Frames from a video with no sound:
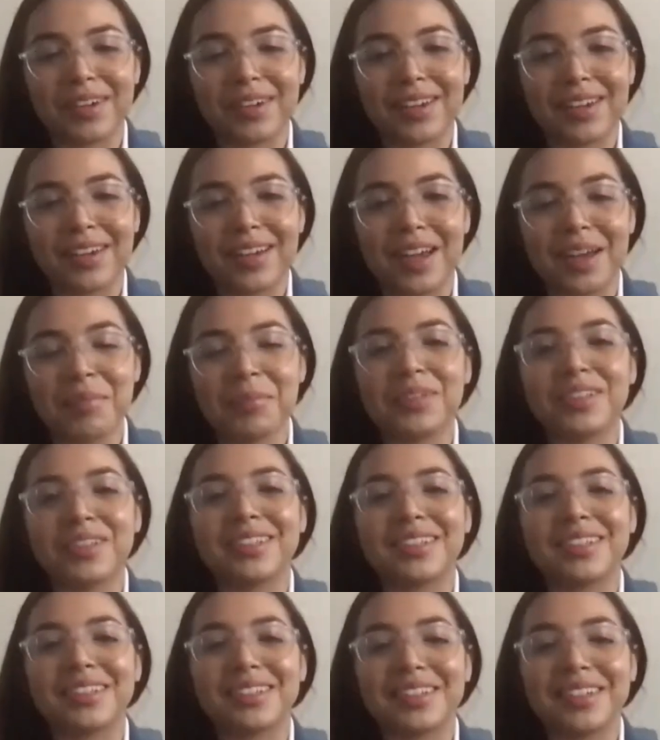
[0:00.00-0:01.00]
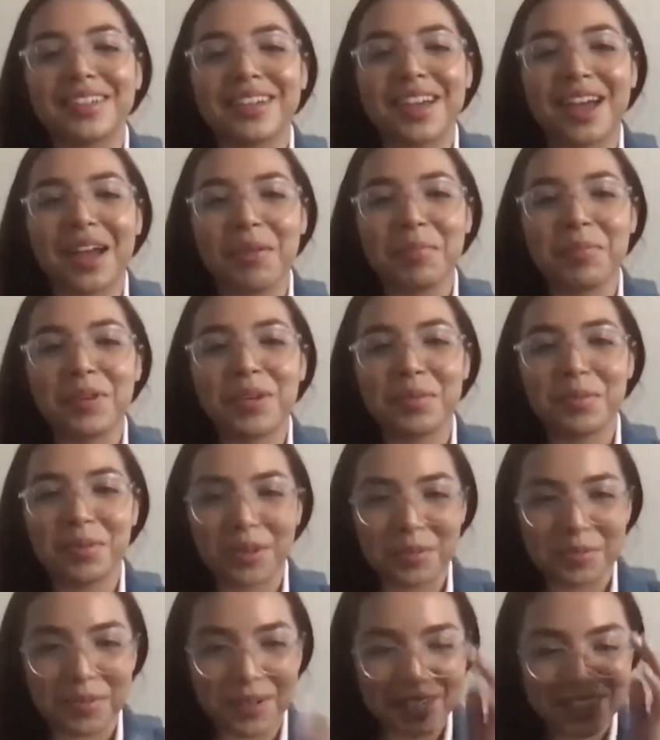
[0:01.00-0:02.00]
I'm a pretty
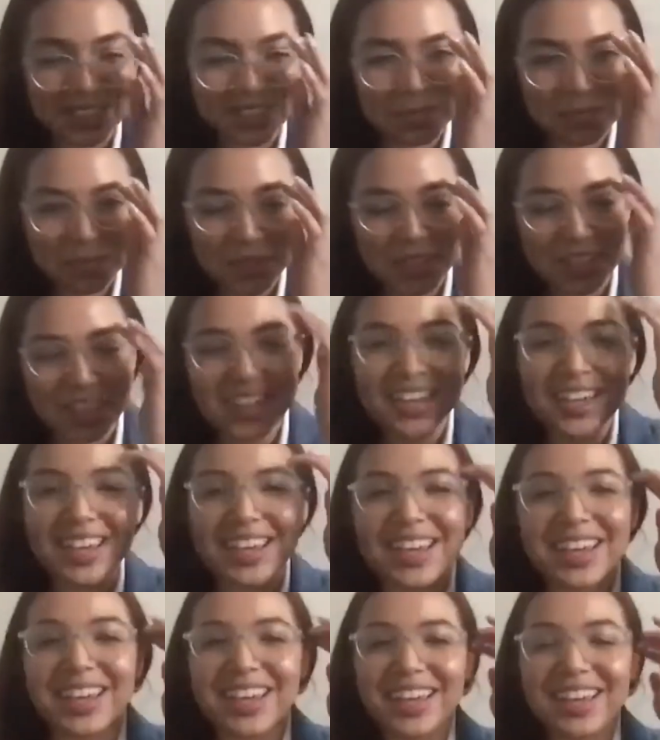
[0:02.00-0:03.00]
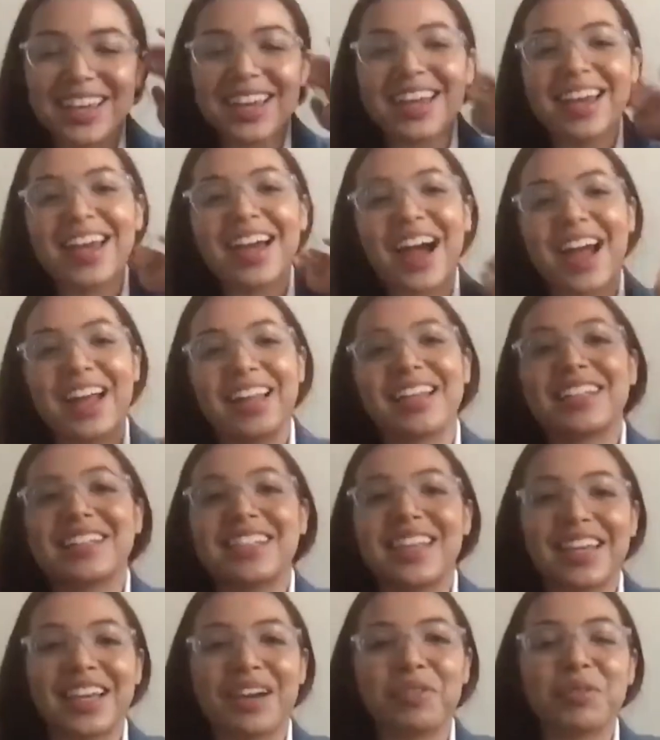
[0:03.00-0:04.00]
boring person, but I like to
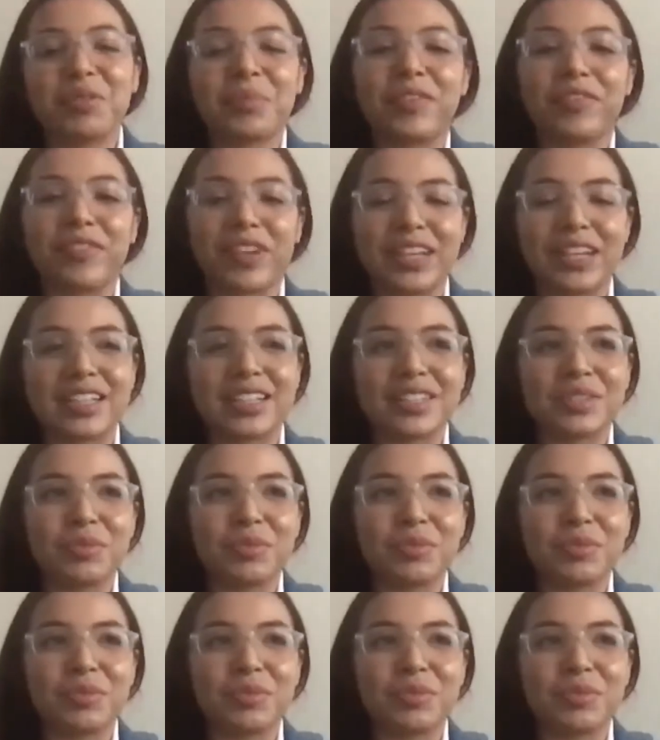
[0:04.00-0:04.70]
hang out with my friends.